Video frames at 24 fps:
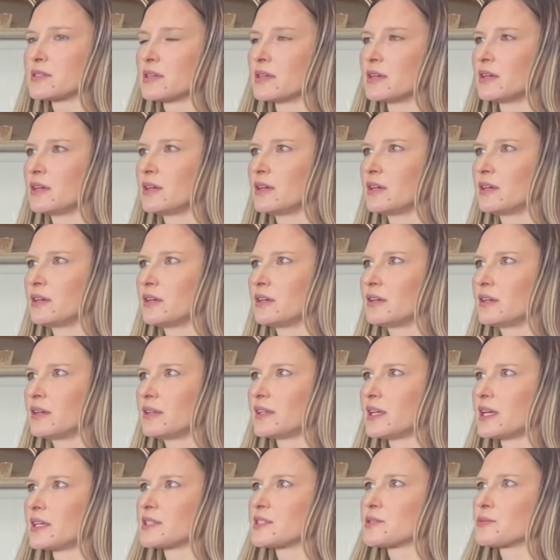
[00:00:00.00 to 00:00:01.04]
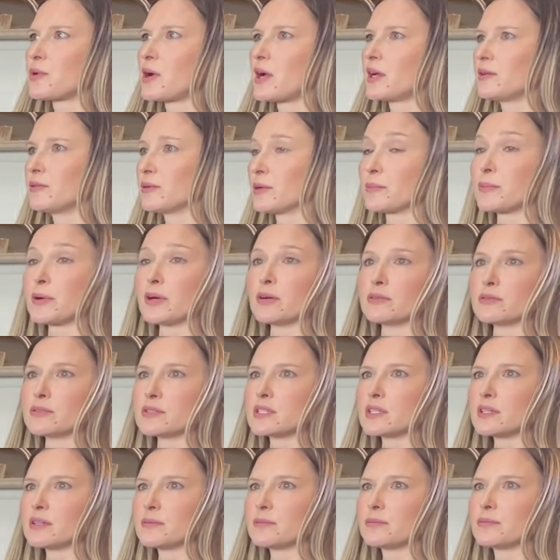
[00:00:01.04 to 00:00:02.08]
And that's why you were prone
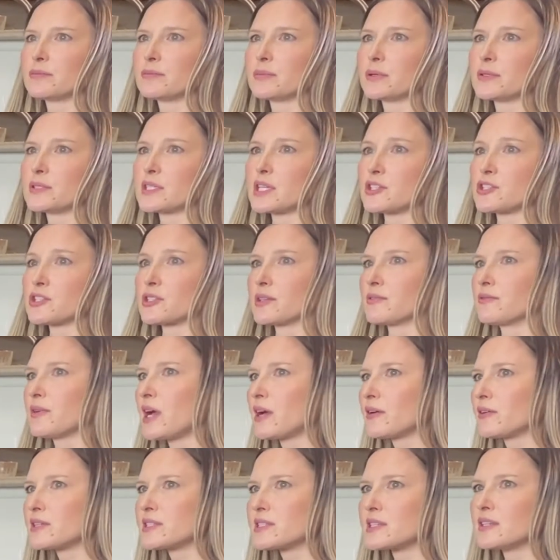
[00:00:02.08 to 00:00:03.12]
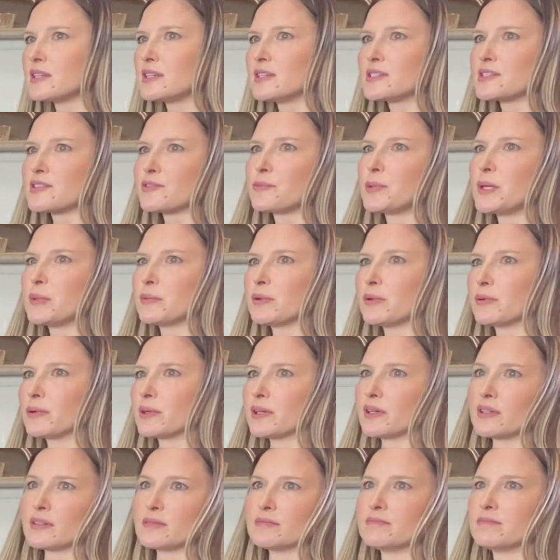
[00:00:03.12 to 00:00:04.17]
to potentially viruses if people
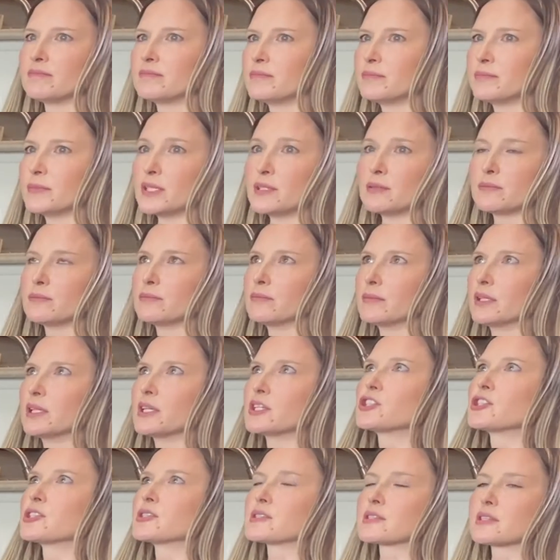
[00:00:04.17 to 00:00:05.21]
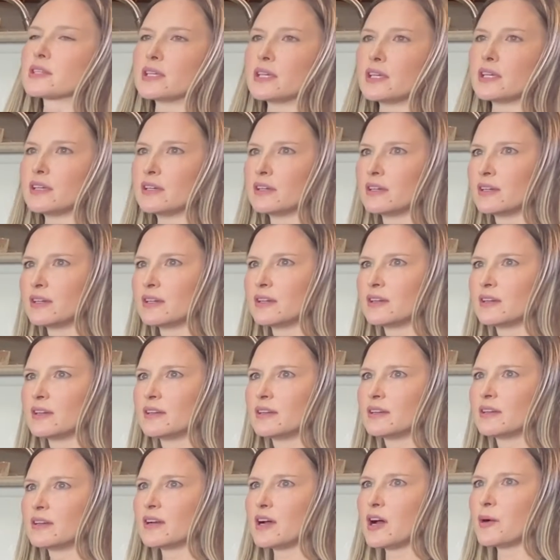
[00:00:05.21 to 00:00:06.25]
were maliciously
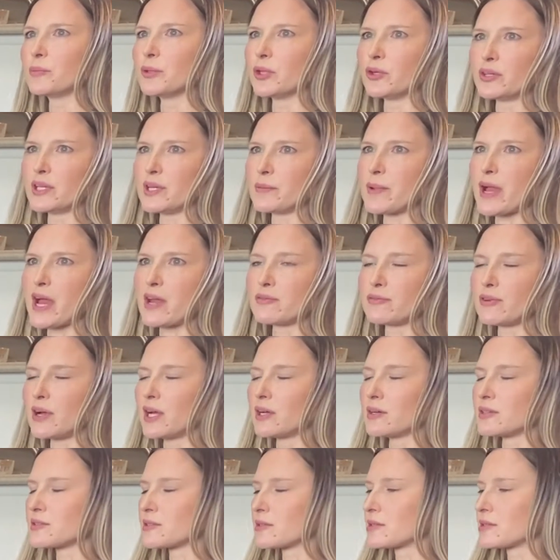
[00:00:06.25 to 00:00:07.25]
uploading bad files or